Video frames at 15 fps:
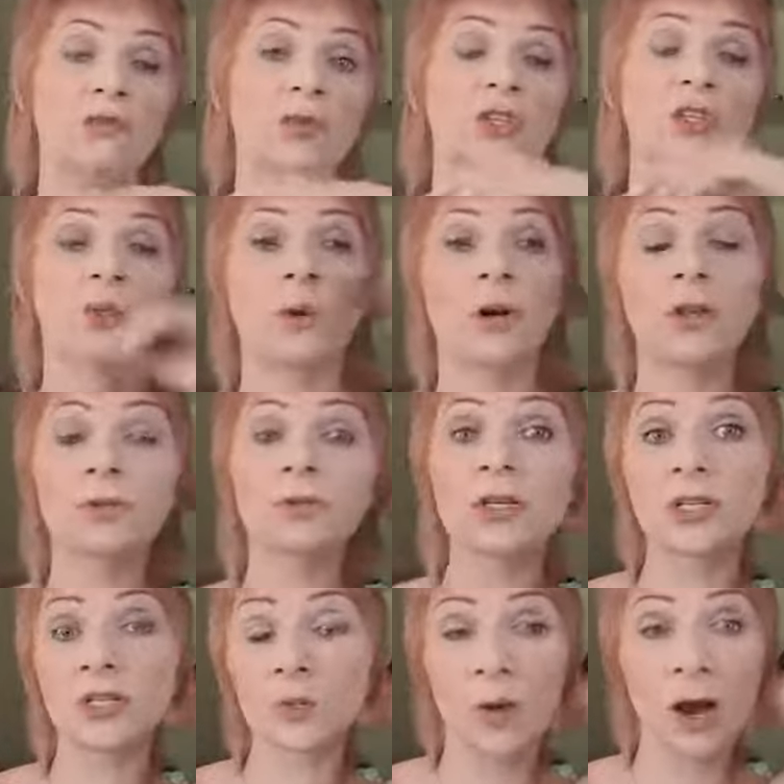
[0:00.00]
which is one of the
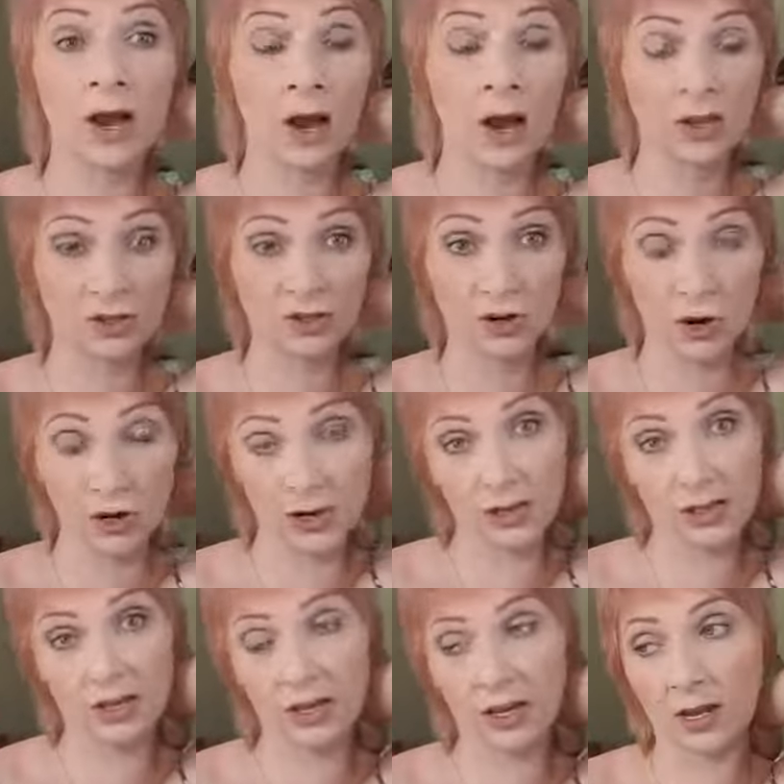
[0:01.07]
reasons why I
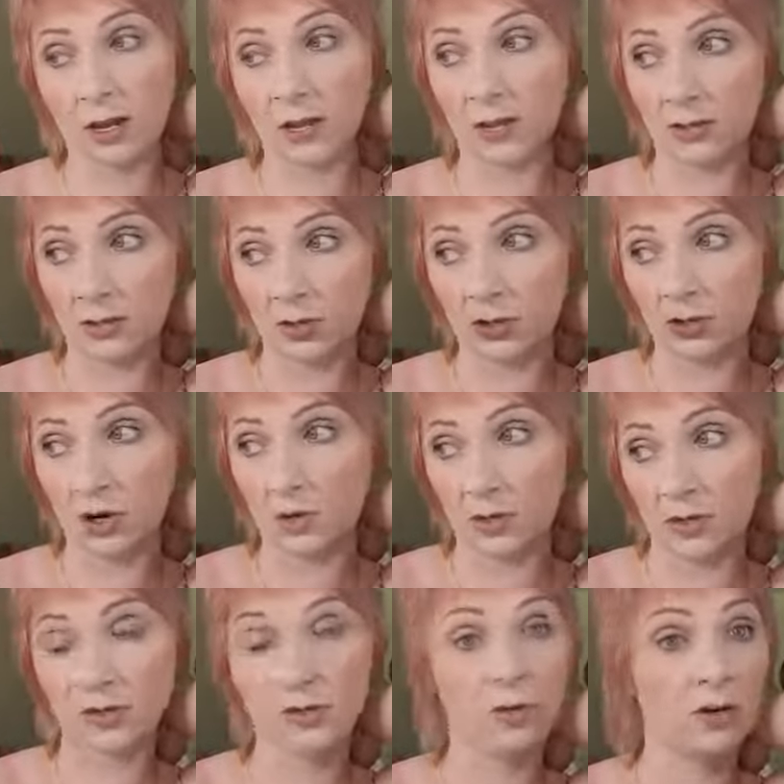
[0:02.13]
started the show
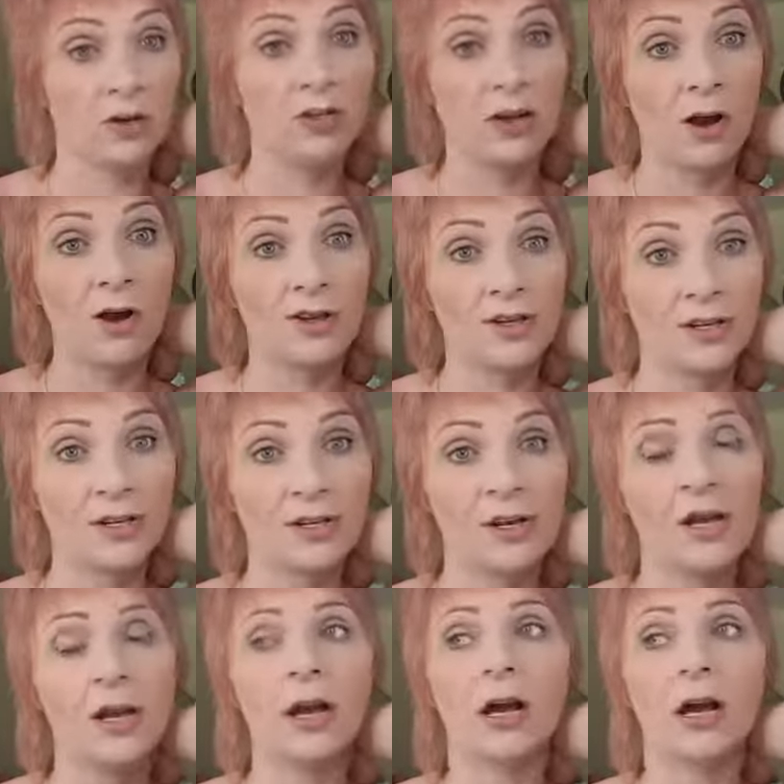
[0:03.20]
Historically Haunted,